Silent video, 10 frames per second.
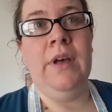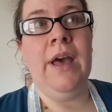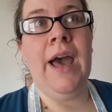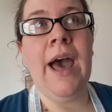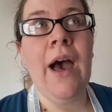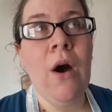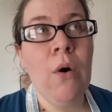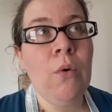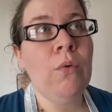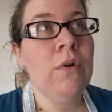
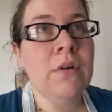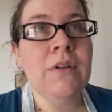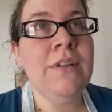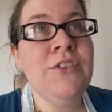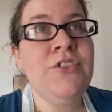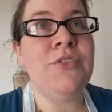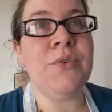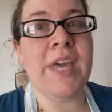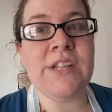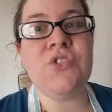how do you
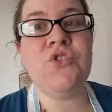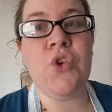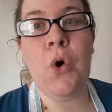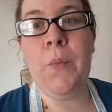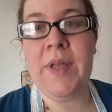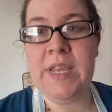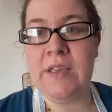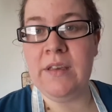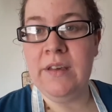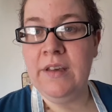get so
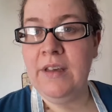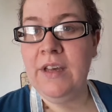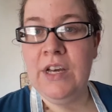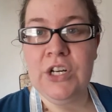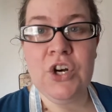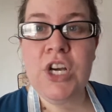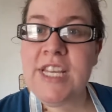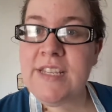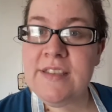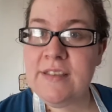many
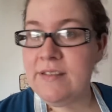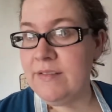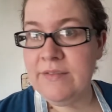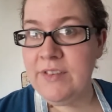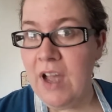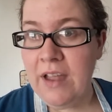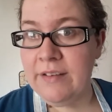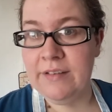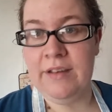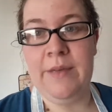cookies
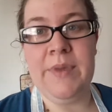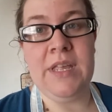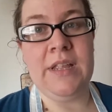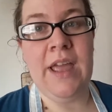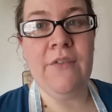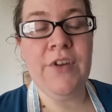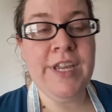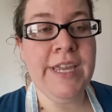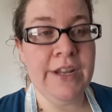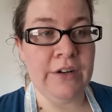done? I mean, every
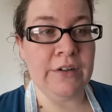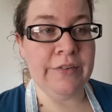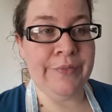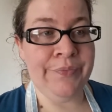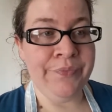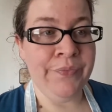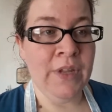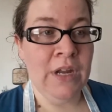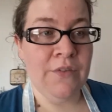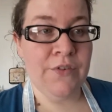year
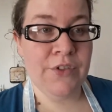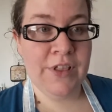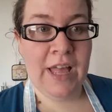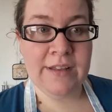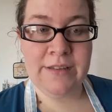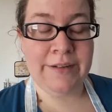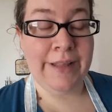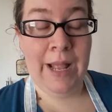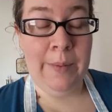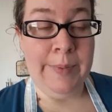for the last, I don't know
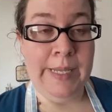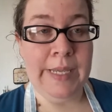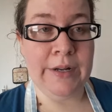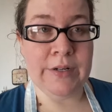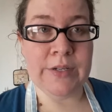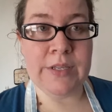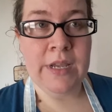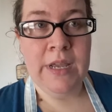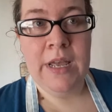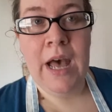how many years,
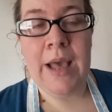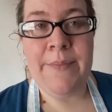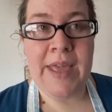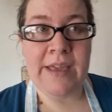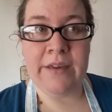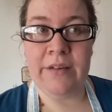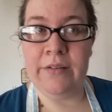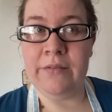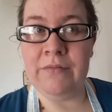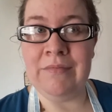I make
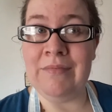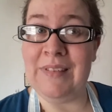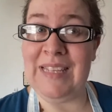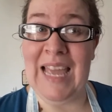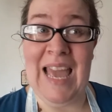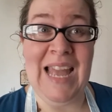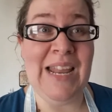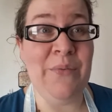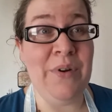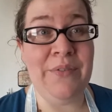
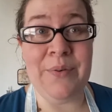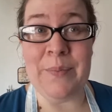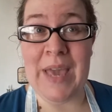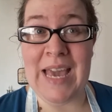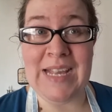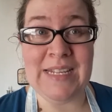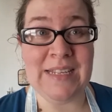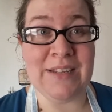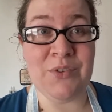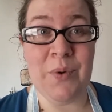anywhere from 8
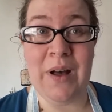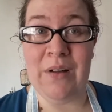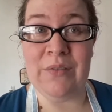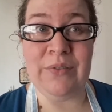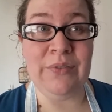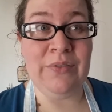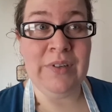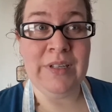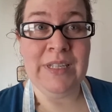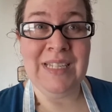to 12,
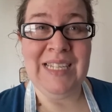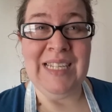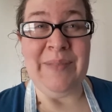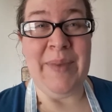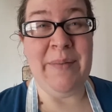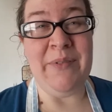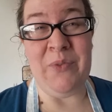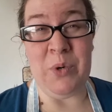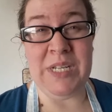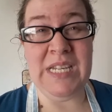maybe
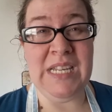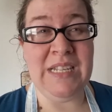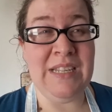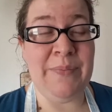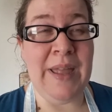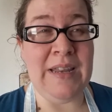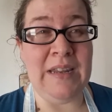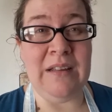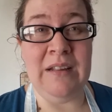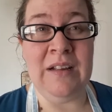14,
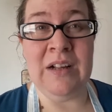depending